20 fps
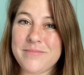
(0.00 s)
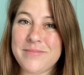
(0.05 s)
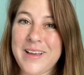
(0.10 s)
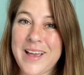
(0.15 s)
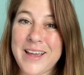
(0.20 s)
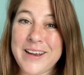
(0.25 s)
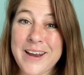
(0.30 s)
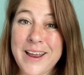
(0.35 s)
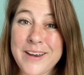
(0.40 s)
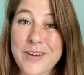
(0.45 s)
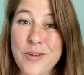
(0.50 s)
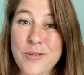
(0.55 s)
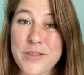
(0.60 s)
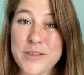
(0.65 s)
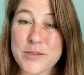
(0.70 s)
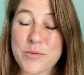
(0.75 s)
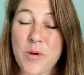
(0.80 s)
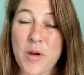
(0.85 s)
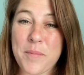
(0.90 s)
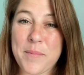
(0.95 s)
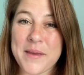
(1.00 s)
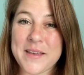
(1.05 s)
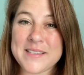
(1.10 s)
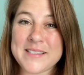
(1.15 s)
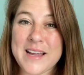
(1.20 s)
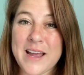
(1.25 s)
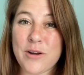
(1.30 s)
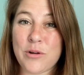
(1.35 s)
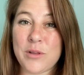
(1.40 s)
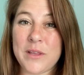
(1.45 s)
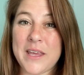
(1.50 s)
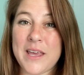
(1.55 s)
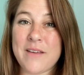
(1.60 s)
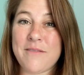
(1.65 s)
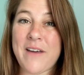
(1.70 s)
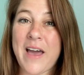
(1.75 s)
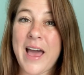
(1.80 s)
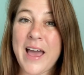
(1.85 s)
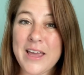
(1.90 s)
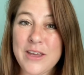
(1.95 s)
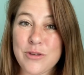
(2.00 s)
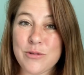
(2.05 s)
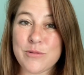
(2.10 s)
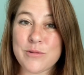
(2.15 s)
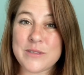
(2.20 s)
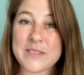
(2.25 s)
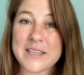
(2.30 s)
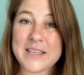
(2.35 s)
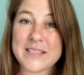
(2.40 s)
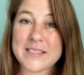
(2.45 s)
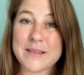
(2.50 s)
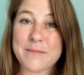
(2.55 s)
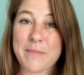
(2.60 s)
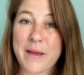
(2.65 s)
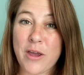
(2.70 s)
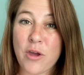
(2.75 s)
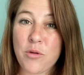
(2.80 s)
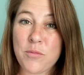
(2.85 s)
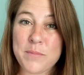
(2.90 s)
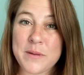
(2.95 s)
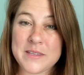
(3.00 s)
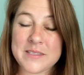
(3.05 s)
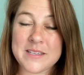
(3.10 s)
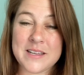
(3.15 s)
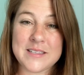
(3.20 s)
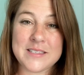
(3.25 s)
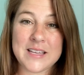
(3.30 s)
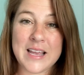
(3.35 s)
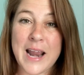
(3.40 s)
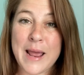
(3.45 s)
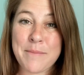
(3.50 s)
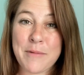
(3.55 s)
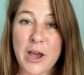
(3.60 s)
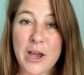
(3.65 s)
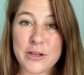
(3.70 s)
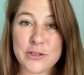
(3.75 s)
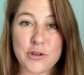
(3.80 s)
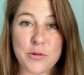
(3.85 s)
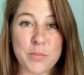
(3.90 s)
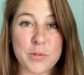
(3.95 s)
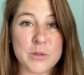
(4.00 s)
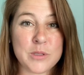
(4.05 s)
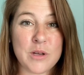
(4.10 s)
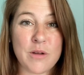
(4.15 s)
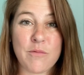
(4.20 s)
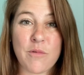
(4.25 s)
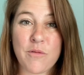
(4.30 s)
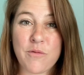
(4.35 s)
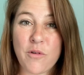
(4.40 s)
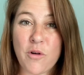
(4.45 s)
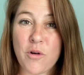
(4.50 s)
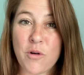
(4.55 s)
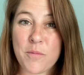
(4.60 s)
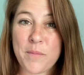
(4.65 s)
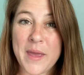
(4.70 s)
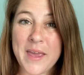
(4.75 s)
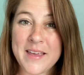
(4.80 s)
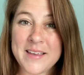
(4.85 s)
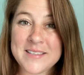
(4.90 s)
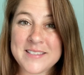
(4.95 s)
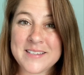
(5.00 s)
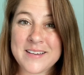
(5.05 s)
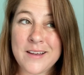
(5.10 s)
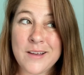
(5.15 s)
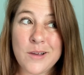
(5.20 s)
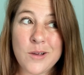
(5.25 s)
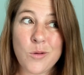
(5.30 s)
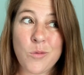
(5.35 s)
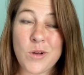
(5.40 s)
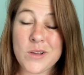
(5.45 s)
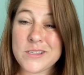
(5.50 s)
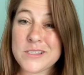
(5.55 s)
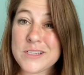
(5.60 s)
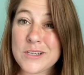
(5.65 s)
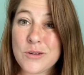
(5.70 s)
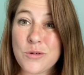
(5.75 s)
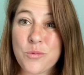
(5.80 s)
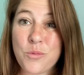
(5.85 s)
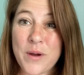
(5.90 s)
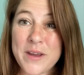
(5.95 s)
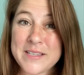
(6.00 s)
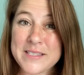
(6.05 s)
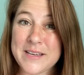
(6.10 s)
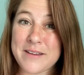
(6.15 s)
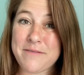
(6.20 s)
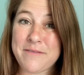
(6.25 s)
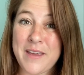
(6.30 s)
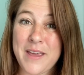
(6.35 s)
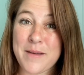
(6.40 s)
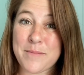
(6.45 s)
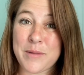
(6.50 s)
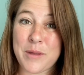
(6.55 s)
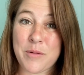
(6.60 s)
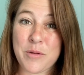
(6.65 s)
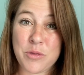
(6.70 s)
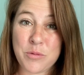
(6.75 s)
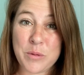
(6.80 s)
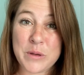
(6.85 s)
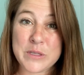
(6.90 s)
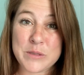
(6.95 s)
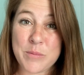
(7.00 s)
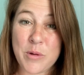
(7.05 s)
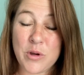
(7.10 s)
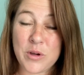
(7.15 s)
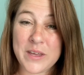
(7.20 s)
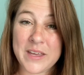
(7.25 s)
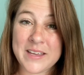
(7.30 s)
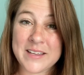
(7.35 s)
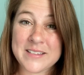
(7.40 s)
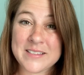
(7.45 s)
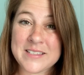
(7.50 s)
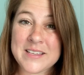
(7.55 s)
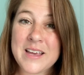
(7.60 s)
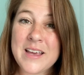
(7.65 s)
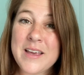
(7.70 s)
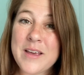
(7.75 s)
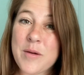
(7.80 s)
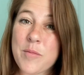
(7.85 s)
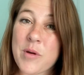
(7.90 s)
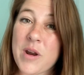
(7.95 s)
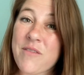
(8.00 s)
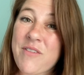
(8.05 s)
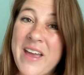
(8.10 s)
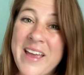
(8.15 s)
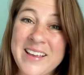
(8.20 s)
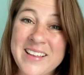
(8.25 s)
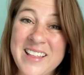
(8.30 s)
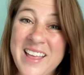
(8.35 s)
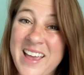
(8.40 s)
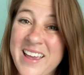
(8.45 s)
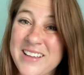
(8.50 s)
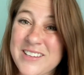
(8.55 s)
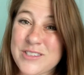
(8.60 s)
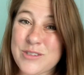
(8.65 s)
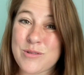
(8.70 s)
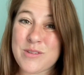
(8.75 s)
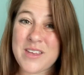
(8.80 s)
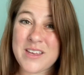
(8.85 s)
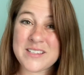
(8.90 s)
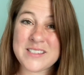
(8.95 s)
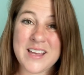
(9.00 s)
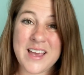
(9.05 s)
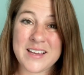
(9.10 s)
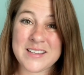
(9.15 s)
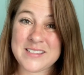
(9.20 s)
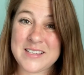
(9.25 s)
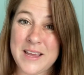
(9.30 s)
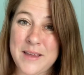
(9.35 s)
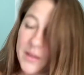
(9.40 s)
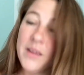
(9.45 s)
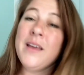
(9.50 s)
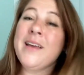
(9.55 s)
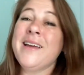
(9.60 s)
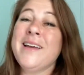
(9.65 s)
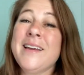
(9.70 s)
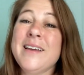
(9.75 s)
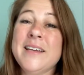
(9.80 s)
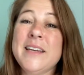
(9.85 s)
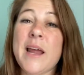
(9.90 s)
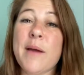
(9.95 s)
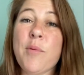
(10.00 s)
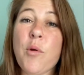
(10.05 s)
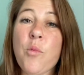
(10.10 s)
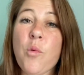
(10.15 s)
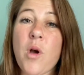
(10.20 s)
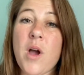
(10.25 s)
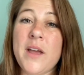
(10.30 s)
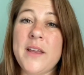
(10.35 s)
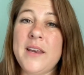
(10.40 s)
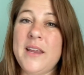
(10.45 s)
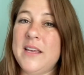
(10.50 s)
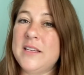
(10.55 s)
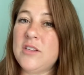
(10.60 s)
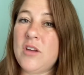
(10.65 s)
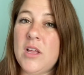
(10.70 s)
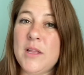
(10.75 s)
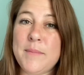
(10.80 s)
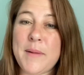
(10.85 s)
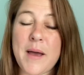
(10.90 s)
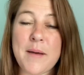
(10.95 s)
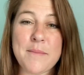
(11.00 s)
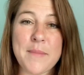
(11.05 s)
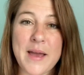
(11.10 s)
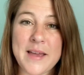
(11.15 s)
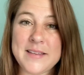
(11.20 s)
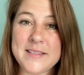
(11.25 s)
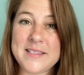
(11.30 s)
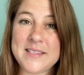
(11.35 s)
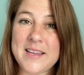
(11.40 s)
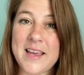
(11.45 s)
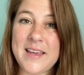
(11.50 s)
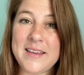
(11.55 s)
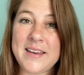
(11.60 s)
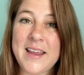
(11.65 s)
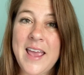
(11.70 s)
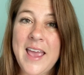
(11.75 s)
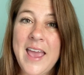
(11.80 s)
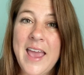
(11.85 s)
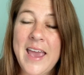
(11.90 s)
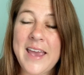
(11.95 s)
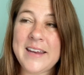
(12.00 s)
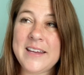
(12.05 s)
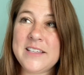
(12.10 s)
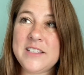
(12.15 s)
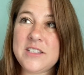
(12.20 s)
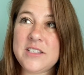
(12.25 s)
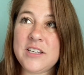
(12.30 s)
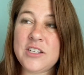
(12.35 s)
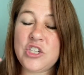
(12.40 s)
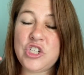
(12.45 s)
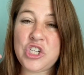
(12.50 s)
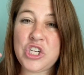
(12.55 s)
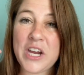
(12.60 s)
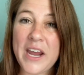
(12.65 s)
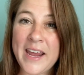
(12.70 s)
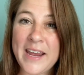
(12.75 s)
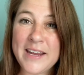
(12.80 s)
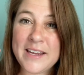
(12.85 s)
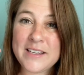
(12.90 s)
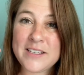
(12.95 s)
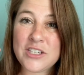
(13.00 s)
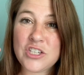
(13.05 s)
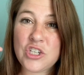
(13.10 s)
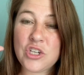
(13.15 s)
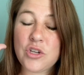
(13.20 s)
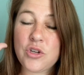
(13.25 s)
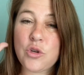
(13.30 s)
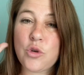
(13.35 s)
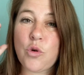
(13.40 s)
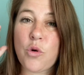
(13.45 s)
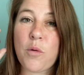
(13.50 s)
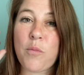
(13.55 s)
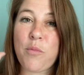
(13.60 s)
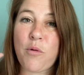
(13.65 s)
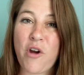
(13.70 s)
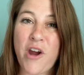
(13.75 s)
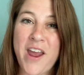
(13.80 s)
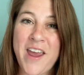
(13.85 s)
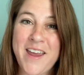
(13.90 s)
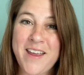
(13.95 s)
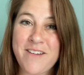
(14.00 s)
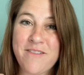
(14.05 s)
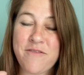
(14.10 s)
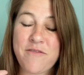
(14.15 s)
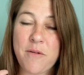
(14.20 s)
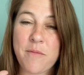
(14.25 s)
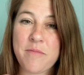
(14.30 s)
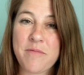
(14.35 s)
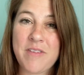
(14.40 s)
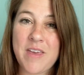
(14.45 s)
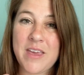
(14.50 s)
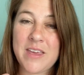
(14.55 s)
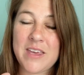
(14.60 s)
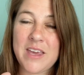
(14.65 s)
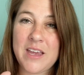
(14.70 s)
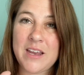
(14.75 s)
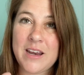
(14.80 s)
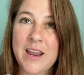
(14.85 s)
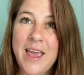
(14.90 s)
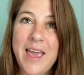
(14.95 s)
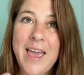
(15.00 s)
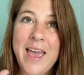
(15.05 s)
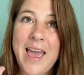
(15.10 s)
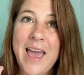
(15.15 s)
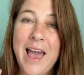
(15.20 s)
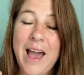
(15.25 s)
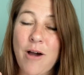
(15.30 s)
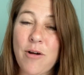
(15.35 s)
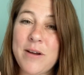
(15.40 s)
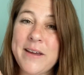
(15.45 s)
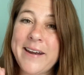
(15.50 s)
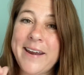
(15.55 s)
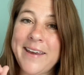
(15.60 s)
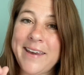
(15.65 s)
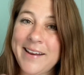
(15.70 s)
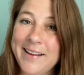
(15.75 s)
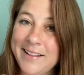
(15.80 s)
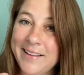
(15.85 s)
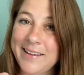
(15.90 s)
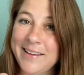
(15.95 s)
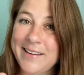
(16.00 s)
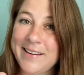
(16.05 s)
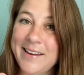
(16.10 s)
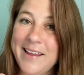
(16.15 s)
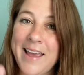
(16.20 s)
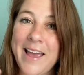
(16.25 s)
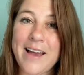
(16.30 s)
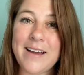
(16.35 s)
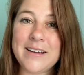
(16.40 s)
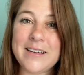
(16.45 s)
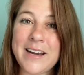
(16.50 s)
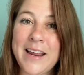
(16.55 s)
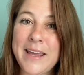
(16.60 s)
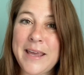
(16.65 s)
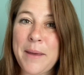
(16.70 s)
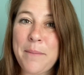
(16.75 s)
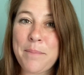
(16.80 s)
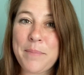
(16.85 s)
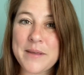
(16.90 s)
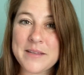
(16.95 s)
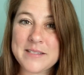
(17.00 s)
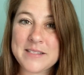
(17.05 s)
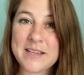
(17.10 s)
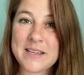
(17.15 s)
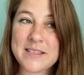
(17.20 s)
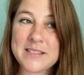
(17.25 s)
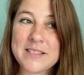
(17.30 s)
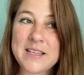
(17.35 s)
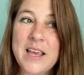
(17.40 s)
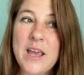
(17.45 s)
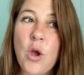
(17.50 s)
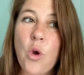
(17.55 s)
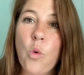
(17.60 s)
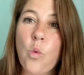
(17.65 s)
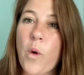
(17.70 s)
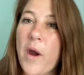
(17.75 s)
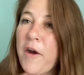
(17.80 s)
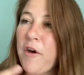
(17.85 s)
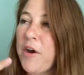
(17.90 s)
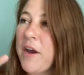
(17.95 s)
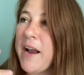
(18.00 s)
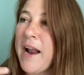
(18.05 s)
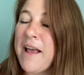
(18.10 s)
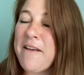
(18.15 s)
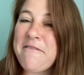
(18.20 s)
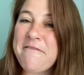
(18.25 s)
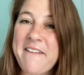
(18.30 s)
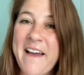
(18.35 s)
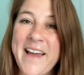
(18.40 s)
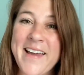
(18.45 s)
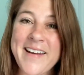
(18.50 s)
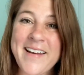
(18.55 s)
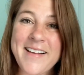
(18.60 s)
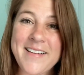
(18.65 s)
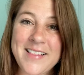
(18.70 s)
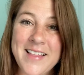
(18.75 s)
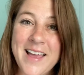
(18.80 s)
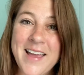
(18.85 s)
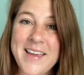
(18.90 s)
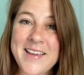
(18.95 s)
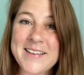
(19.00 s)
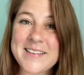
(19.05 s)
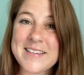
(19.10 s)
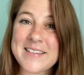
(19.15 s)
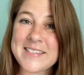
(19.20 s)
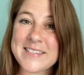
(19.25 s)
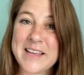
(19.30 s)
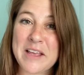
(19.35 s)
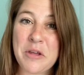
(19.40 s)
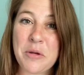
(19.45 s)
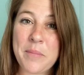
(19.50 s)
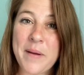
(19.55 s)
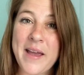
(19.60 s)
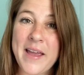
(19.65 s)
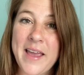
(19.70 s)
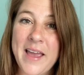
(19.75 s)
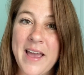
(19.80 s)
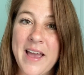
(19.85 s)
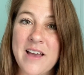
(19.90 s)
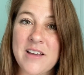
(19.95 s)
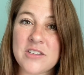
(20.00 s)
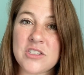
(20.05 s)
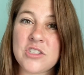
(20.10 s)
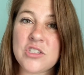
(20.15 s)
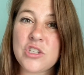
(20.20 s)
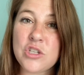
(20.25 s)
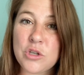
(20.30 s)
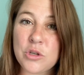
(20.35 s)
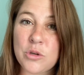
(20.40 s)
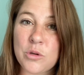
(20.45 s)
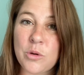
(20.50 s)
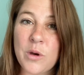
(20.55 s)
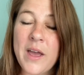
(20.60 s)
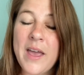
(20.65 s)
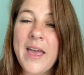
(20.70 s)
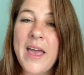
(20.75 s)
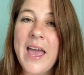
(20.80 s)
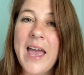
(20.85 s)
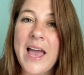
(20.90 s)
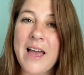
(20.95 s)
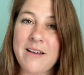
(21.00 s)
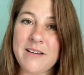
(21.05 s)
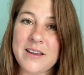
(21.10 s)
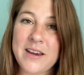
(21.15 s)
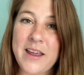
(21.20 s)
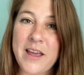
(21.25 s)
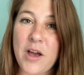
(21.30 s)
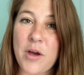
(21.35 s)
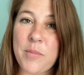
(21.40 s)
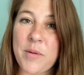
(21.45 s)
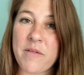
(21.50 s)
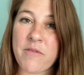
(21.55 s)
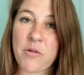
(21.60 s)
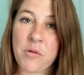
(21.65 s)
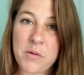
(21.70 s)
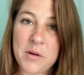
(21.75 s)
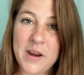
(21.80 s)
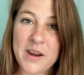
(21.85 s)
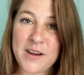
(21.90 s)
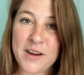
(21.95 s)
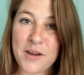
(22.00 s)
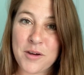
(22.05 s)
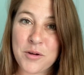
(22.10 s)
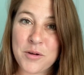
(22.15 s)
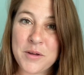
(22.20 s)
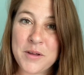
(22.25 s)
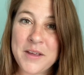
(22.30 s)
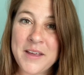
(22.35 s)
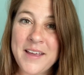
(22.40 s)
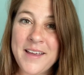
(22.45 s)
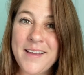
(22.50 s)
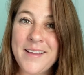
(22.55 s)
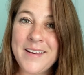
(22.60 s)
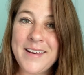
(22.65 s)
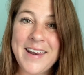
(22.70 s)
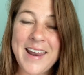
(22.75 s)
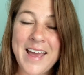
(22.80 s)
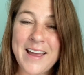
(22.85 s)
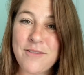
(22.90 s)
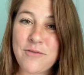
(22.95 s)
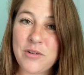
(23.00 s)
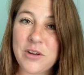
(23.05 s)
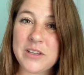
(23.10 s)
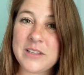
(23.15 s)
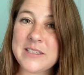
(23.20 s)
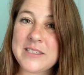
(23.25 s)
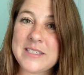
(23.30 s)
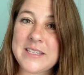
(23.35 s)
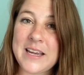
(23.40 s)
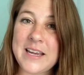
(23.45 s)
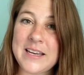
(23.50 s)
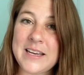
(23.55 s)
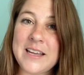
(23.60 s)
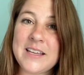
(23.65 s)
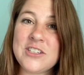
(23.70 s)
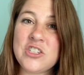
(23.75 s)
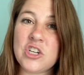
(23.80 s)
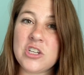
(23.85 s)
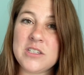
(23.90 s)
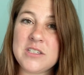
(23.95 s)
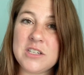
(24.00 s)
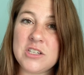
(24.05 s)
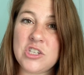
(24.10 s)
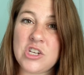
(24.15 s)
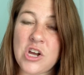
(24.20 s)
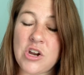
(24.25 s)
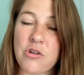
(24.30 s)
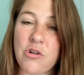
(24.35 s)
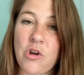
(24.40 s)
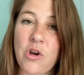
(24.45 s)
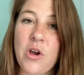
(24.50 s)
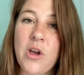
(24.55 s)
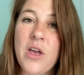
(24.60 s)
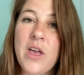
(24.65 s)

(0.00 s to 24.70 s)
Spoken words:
And I know these work because not only have I used these in my own business, and I'm 100% referral based while still raising a family with 3 small kids, but I've had clients do the exact same. Number 1 is all about mindset, and it's to change your brain from thinking, how can I get a lead? How can I get business? Where can I find a client to sell or buy a house? To how can I help everyone I know? Not in real estate, just in general.